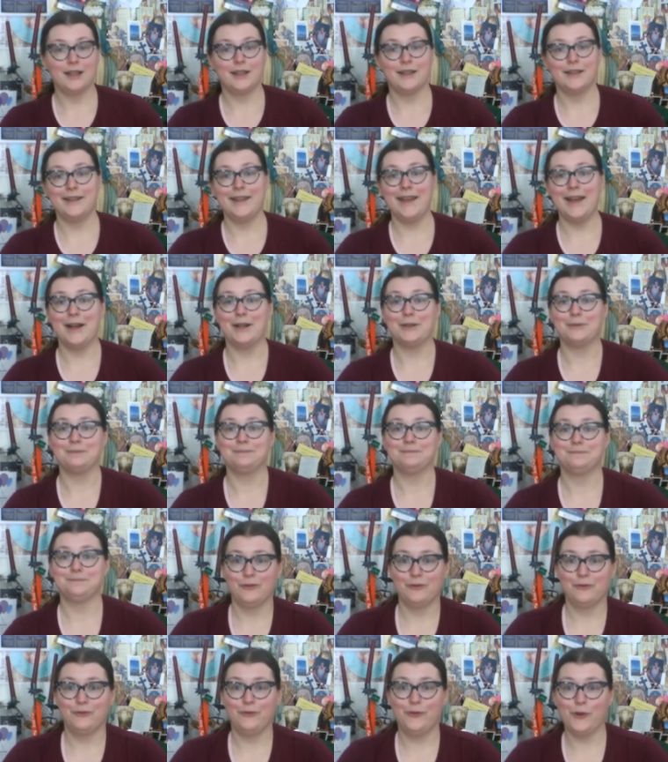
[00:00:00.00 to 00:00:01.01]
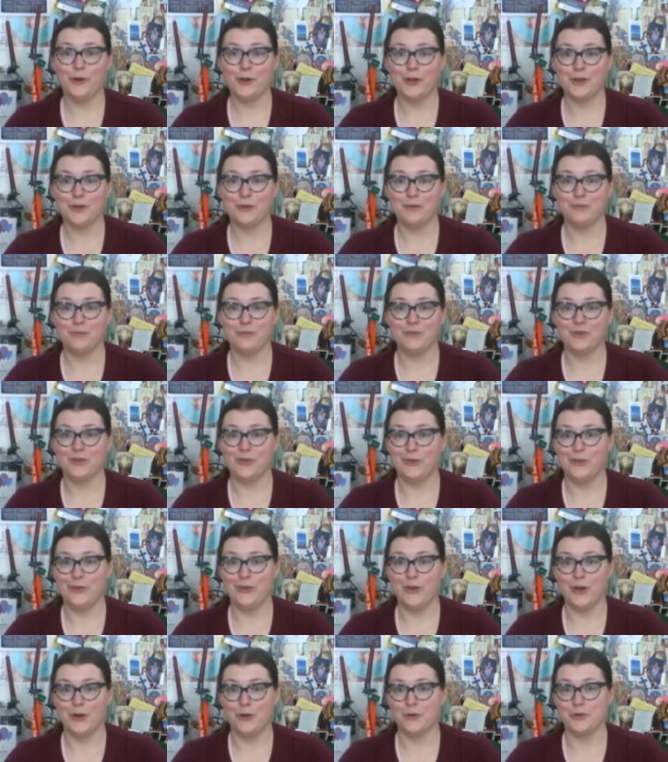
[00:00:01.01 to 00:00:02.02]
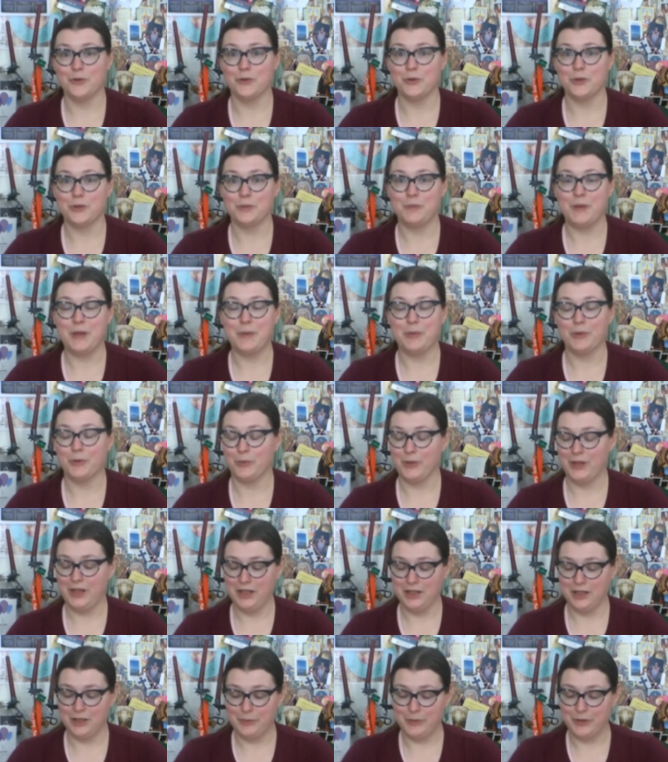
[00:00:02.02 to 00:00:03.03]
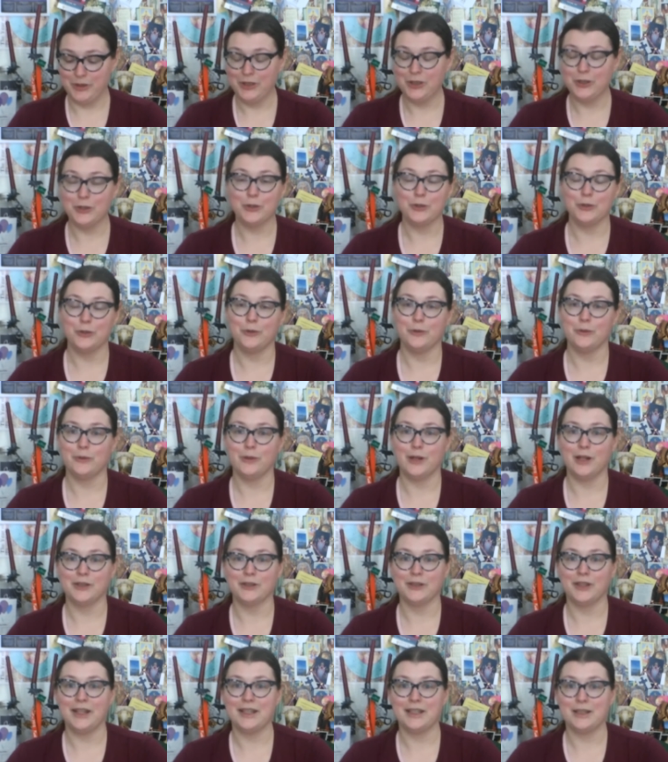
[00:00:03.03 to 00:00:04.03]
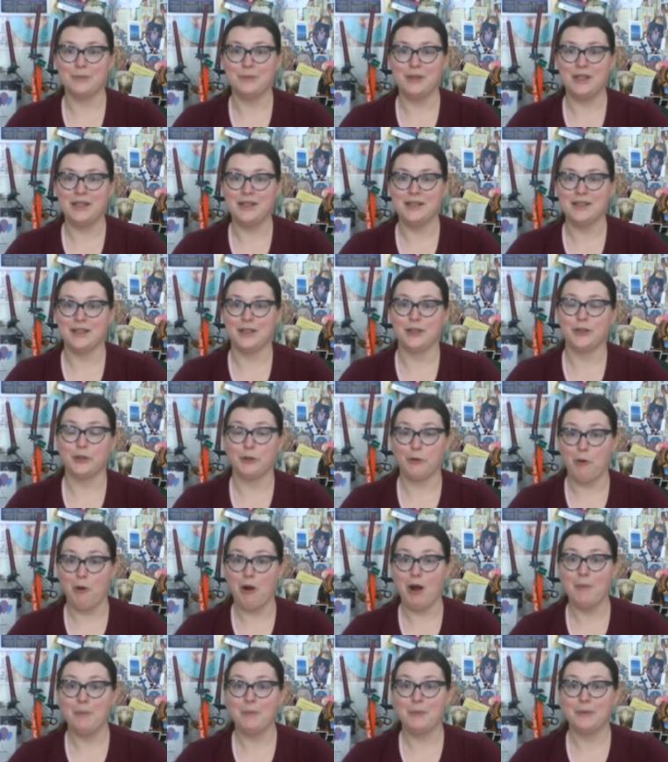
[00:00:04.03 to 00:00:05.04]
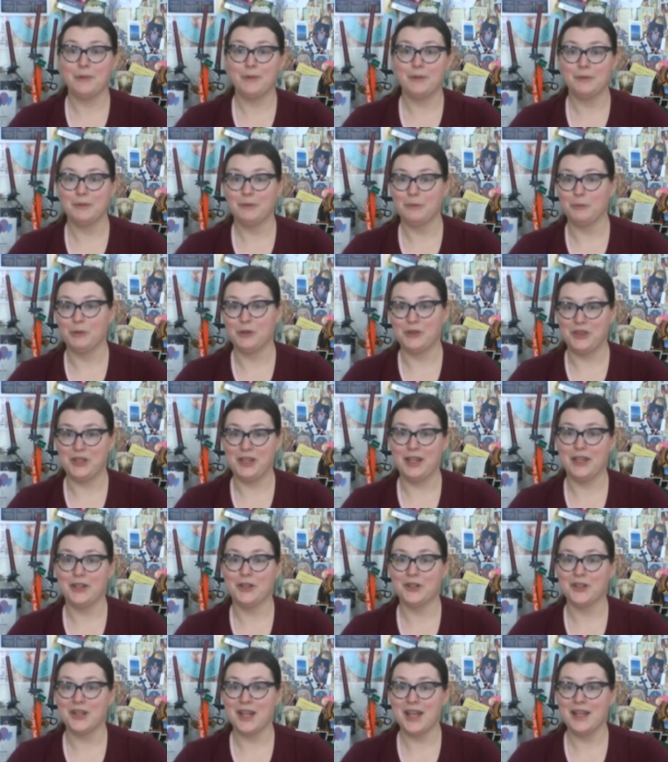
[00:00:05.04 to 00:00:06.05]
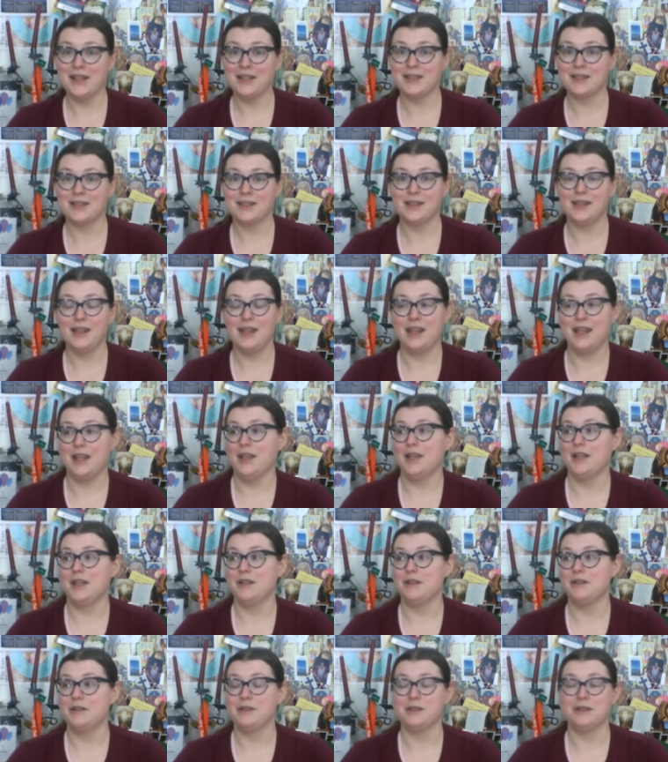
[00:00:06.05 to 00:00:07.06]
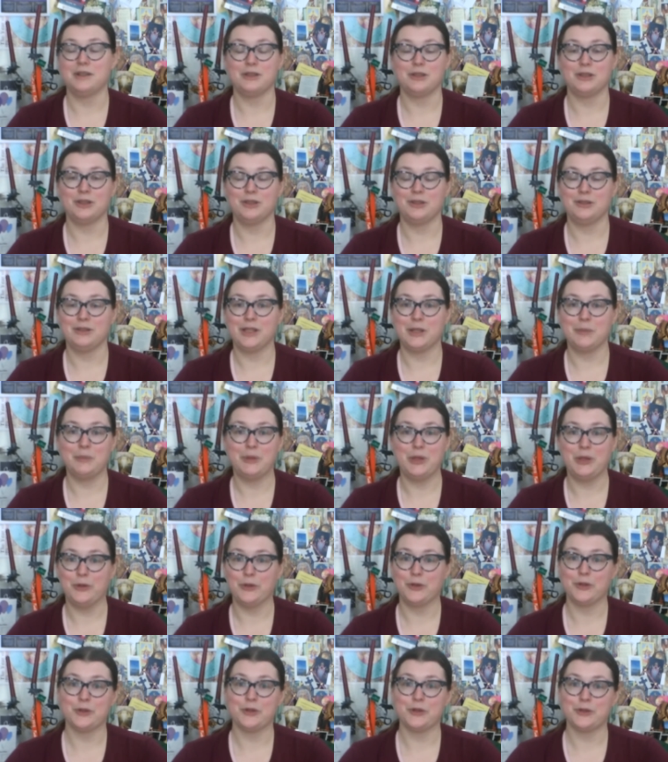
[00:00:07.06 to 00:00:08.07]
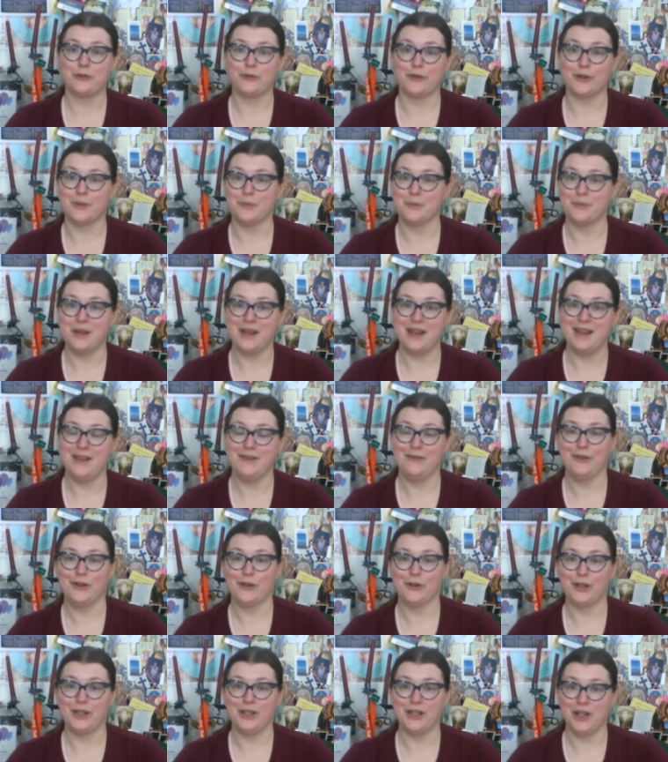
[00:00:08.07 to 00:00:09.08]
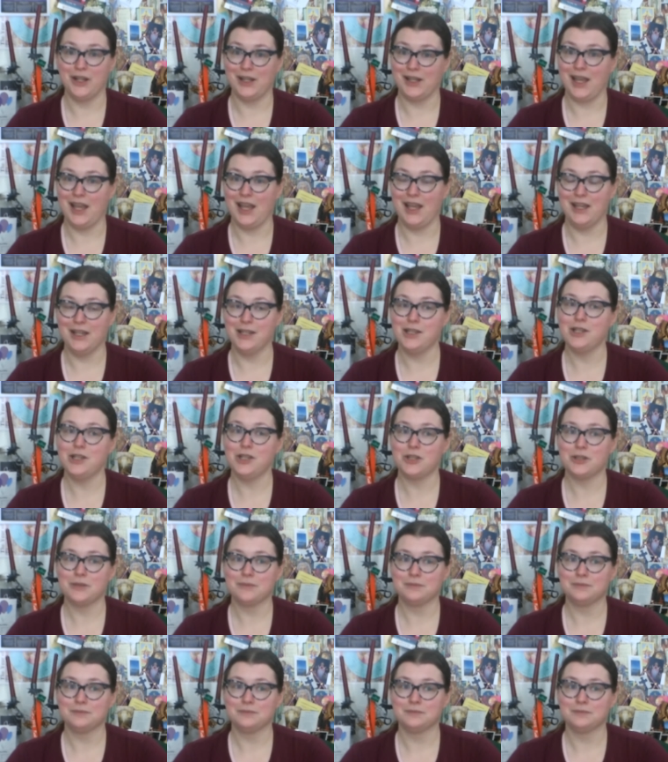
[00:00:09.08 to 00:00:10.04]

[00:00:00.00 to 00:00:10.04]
Now, for those people reading the book who, unlike me, didn't grow up with the internet and computers from a very young age,